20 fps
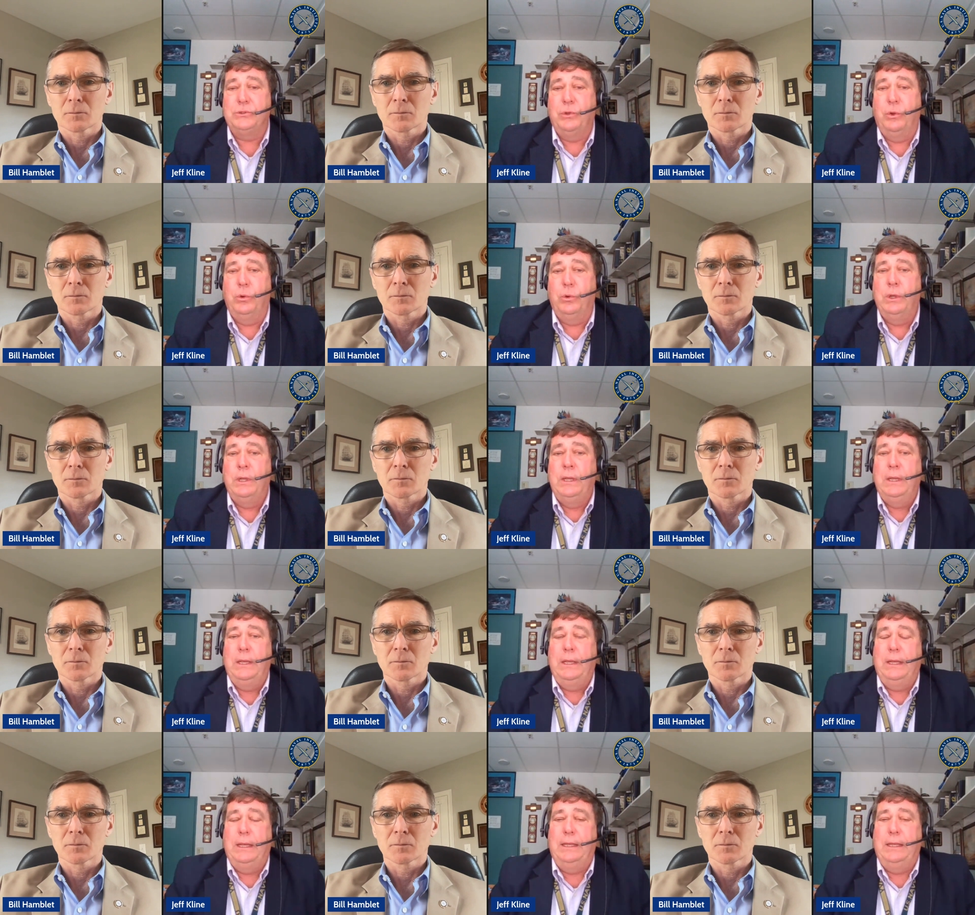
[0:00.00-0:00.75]
Speaker 1: So
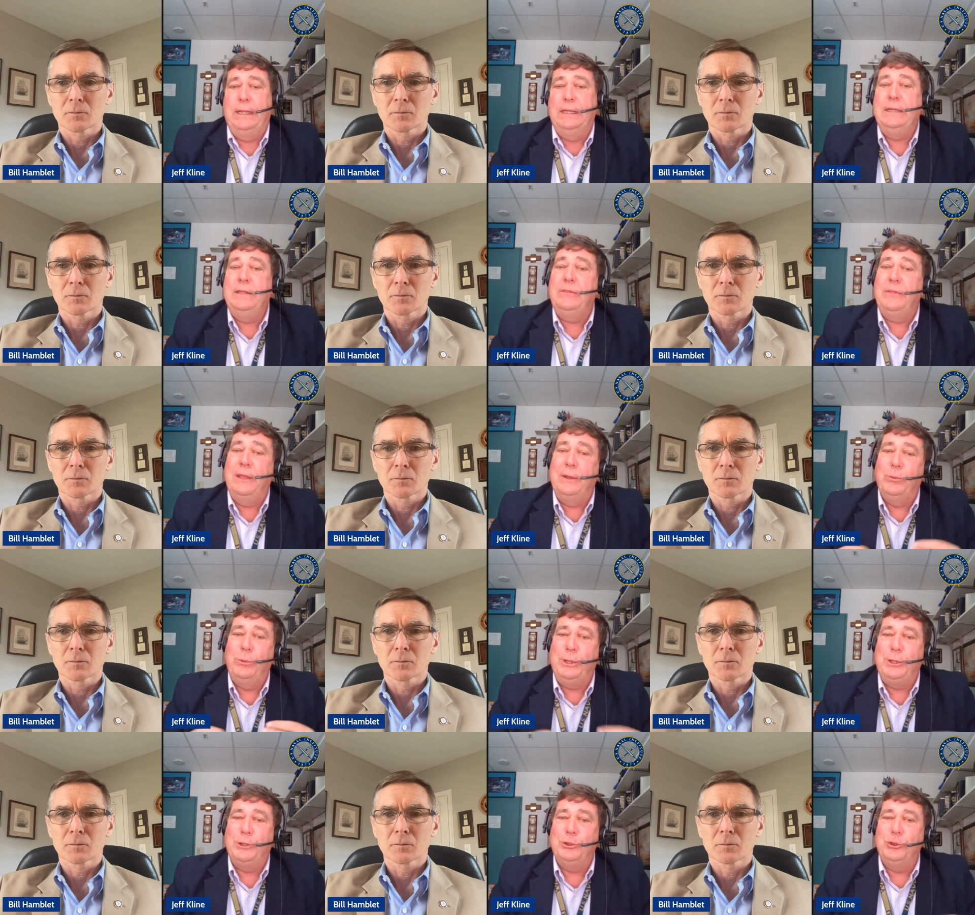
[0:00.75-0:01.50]

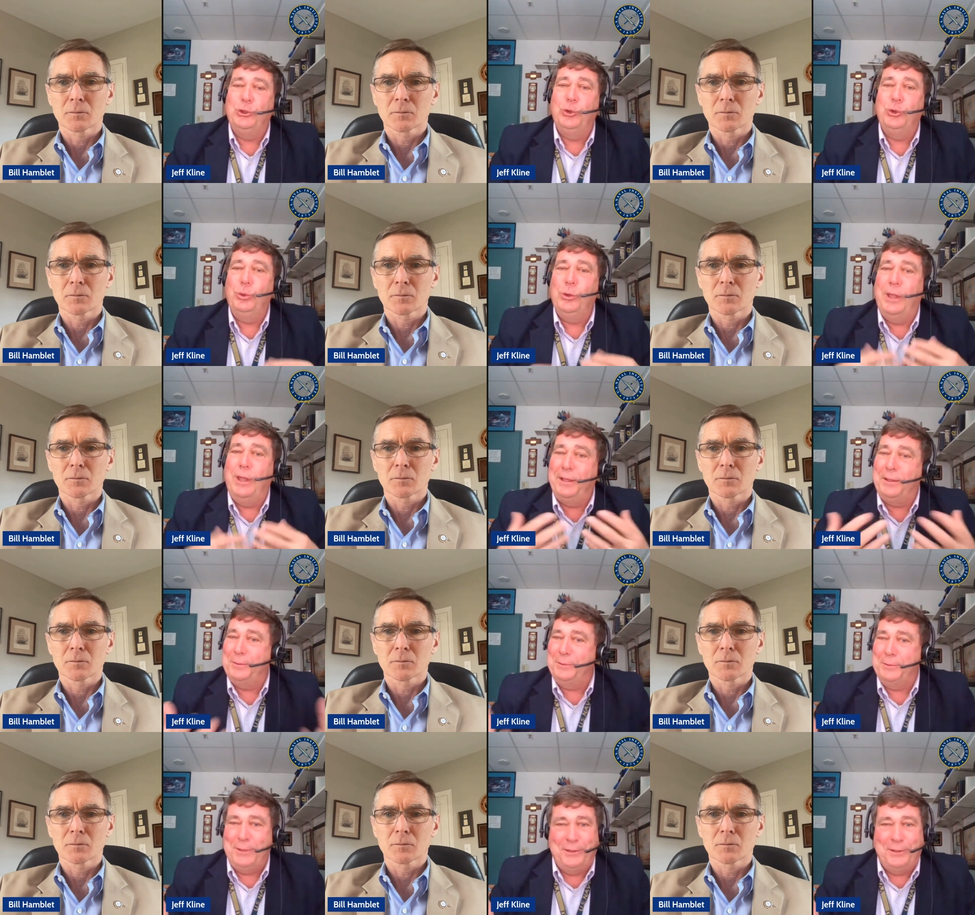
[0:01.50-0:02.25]
anything we can do,
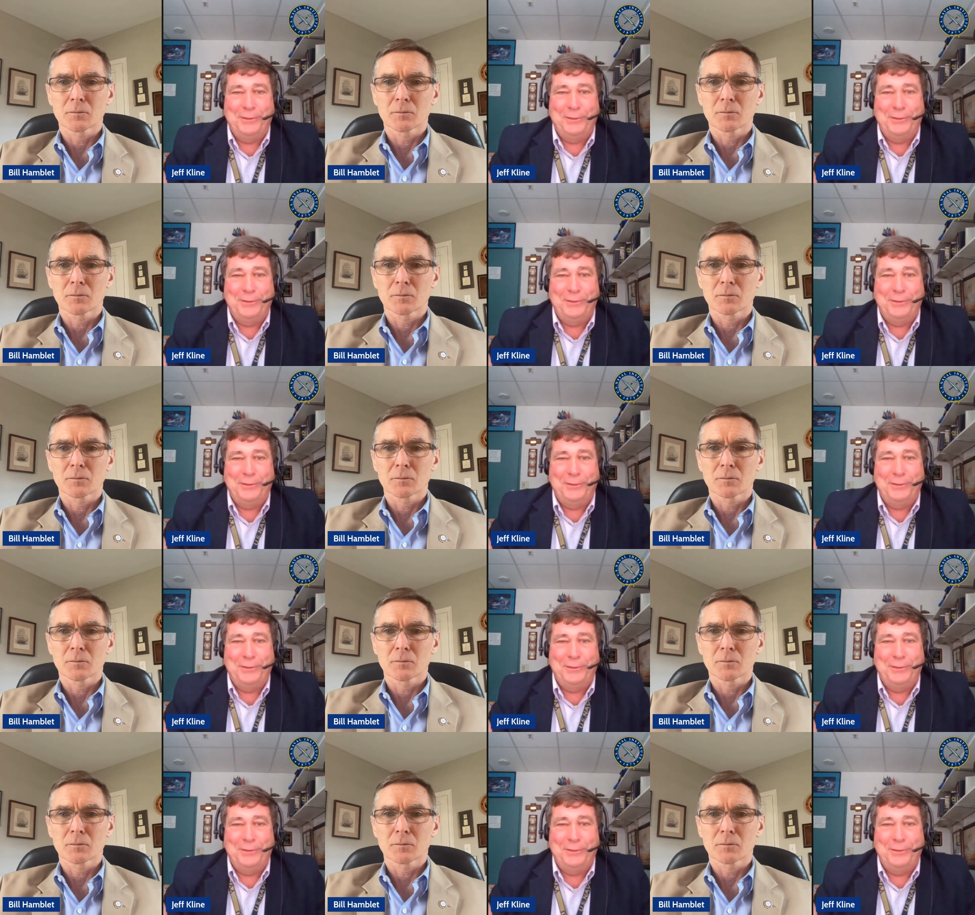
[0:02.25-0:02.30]
like